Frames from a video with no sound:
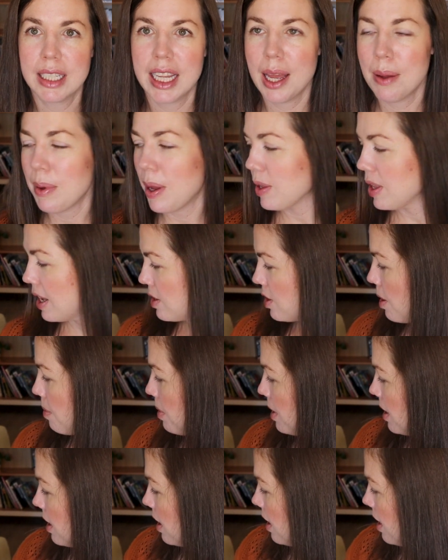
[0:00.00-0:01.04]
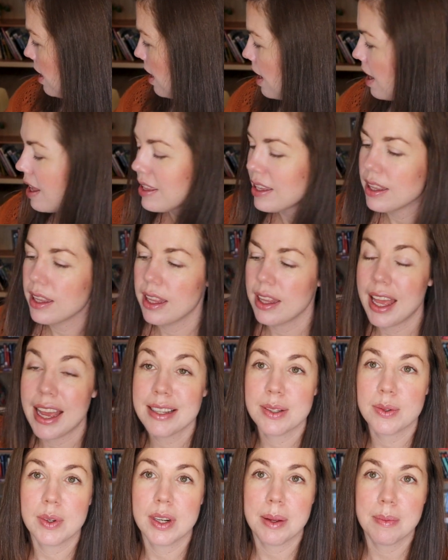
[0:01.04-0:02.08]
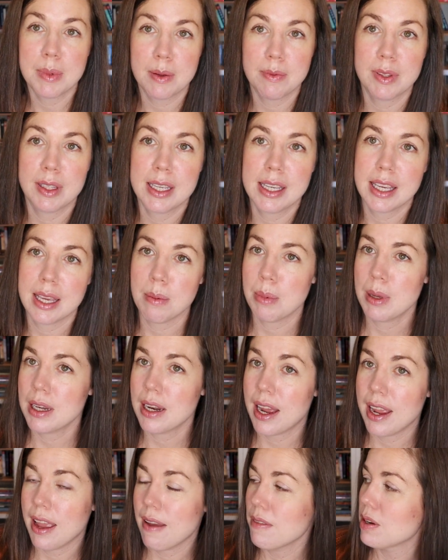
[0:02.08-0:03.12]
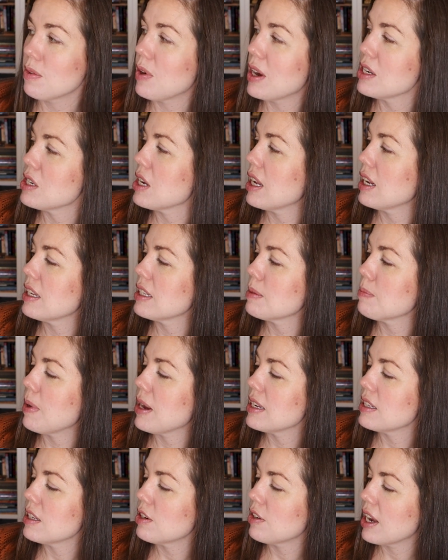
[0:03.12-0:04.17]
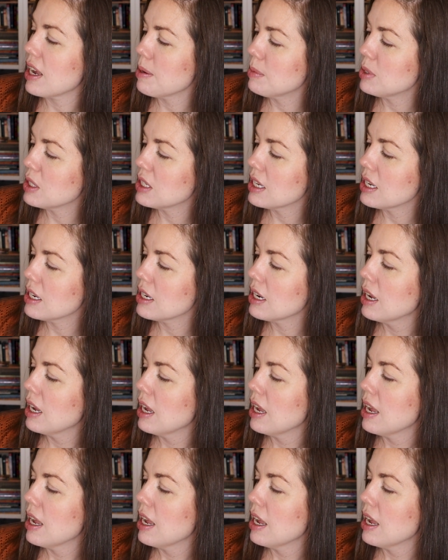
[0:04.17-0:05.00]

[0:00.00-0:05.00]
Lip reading: about that topic. Then the last one I'm definitely keeping. I haven't read yet. It's My Dear Hamilton.